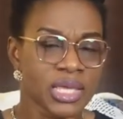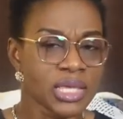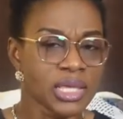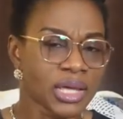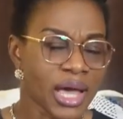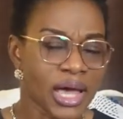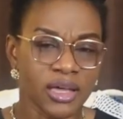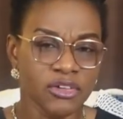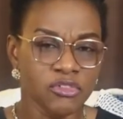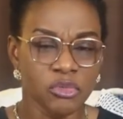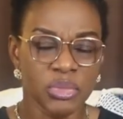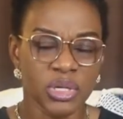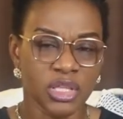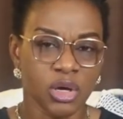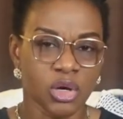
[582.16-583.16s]
it can even
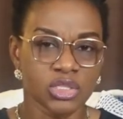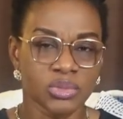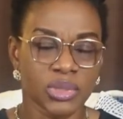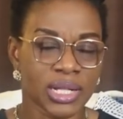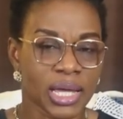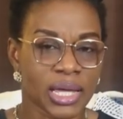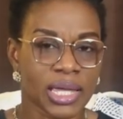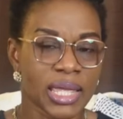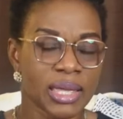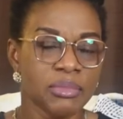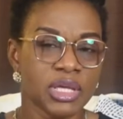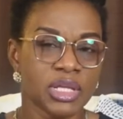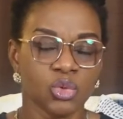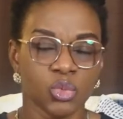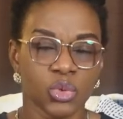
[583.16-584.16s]
be the husband that came
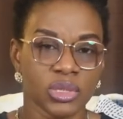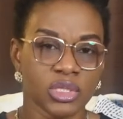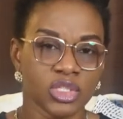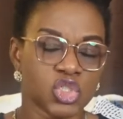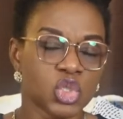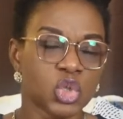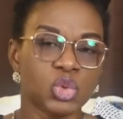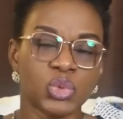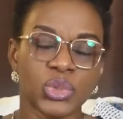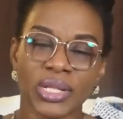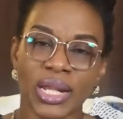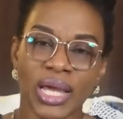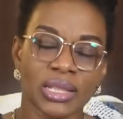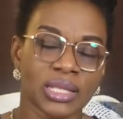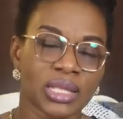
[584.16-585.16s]
in with the children
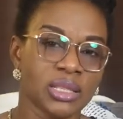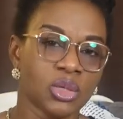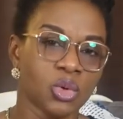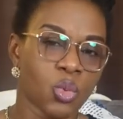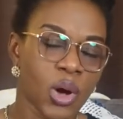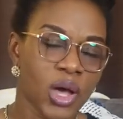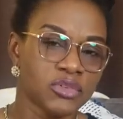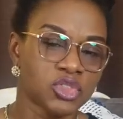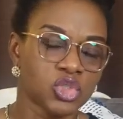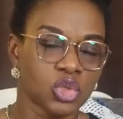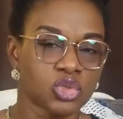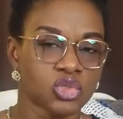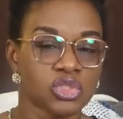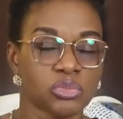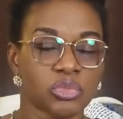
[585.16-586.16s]
and then the wife
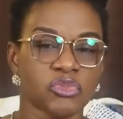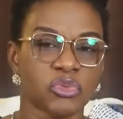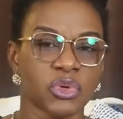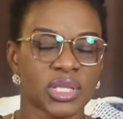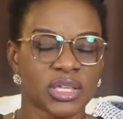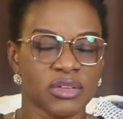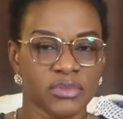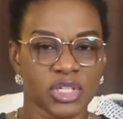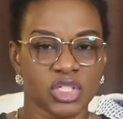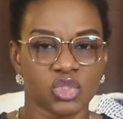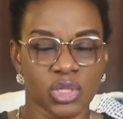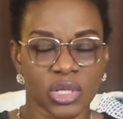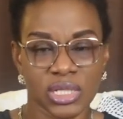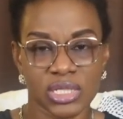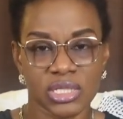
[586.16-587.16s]
shuttles before they
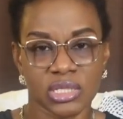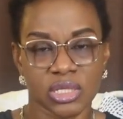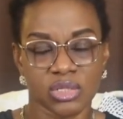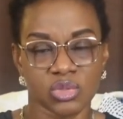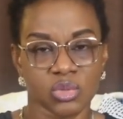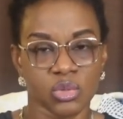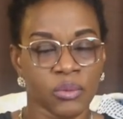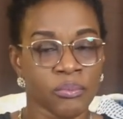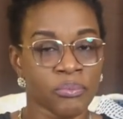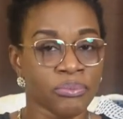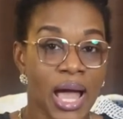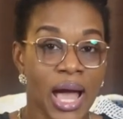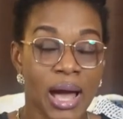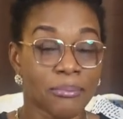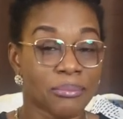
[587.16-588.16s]
eventually settle.
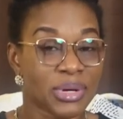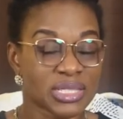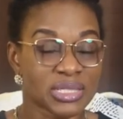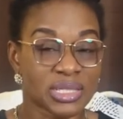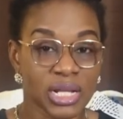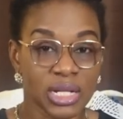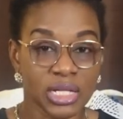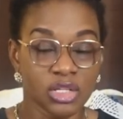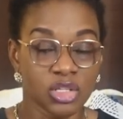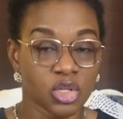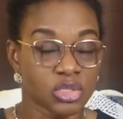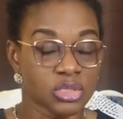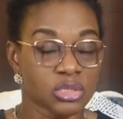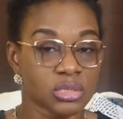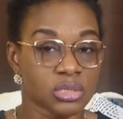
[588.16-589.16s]
I'm personally
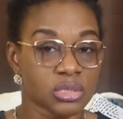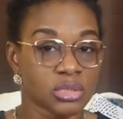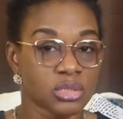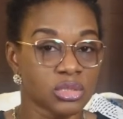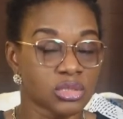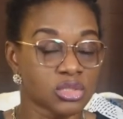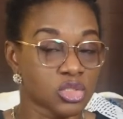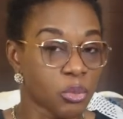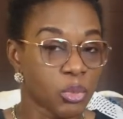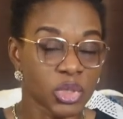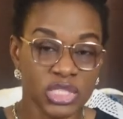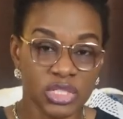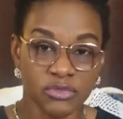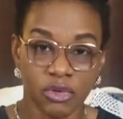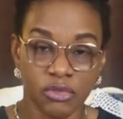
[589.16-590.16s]
not
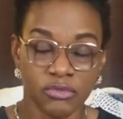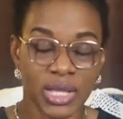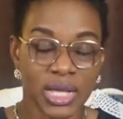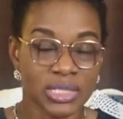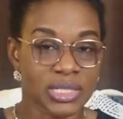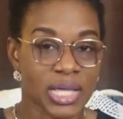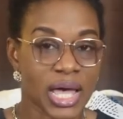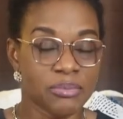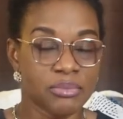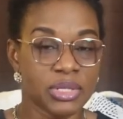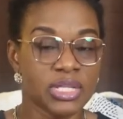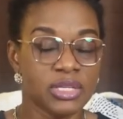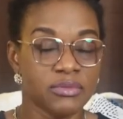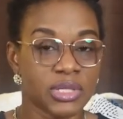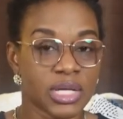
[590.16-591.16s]
supportive of that. I
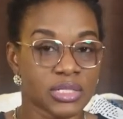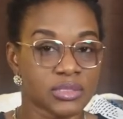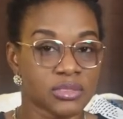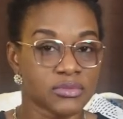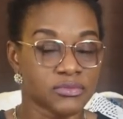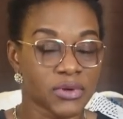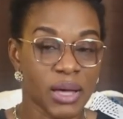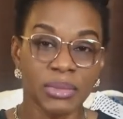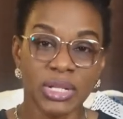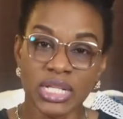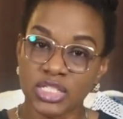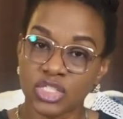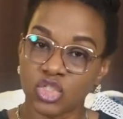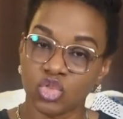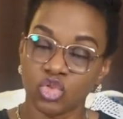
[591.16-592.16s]
believe that
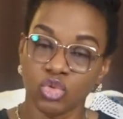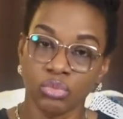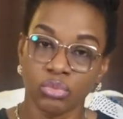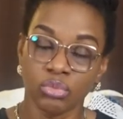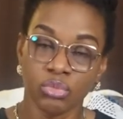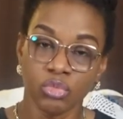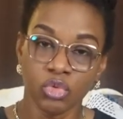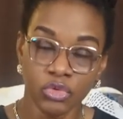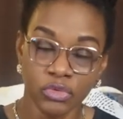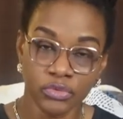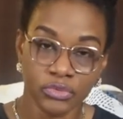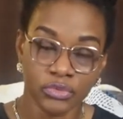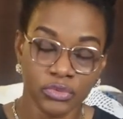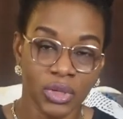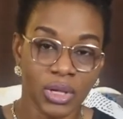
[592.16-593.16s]
families should move
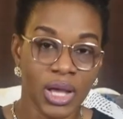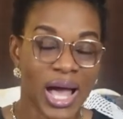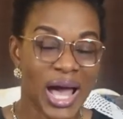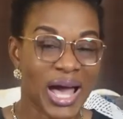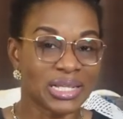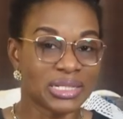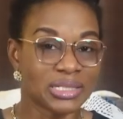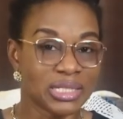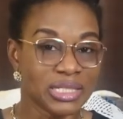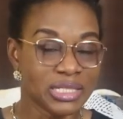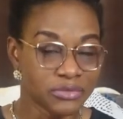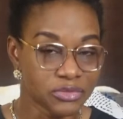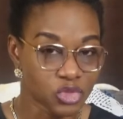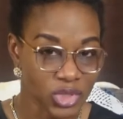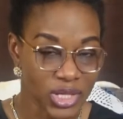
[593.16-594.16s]
and
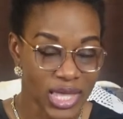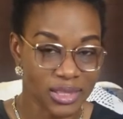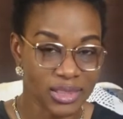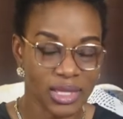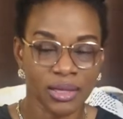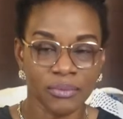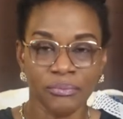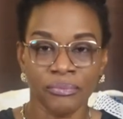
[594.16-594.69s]
live together.